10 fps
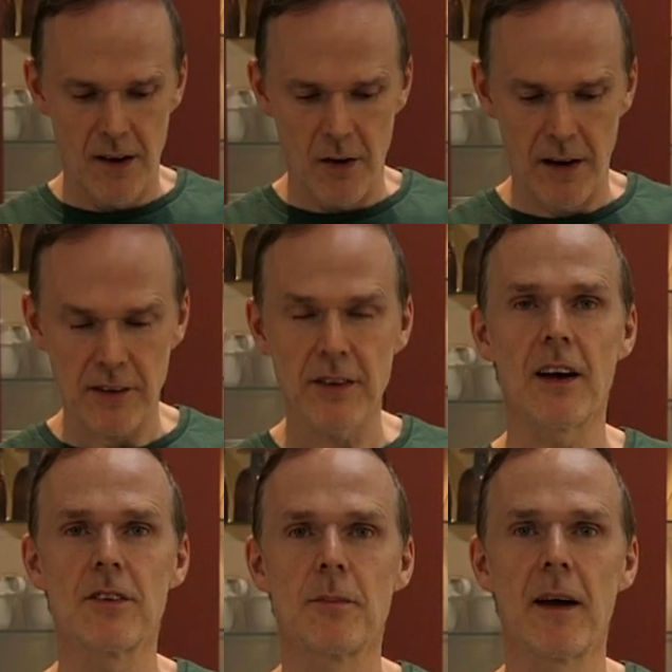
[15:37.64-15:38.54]
And that's
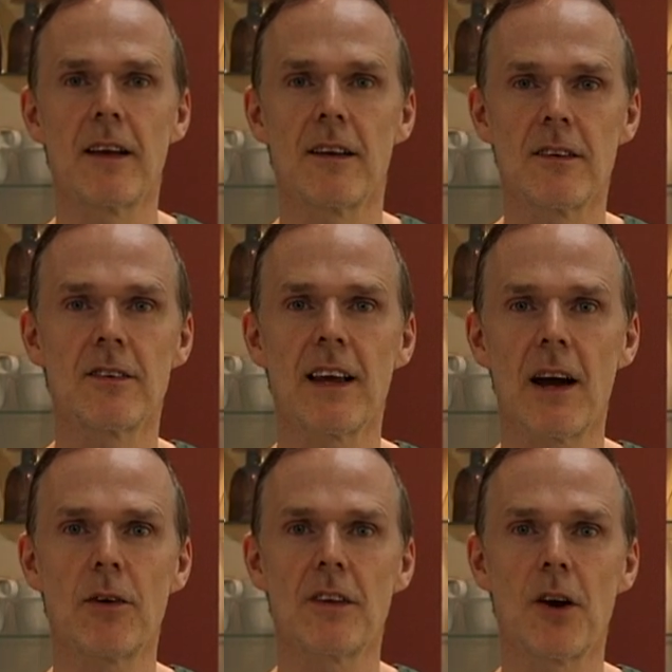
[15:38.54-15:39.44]
how to make
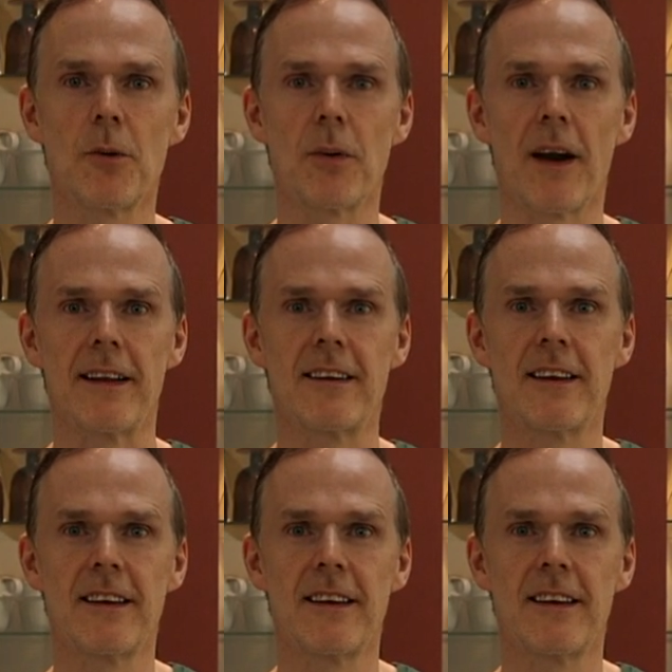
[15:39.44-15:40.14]
sourdough bread.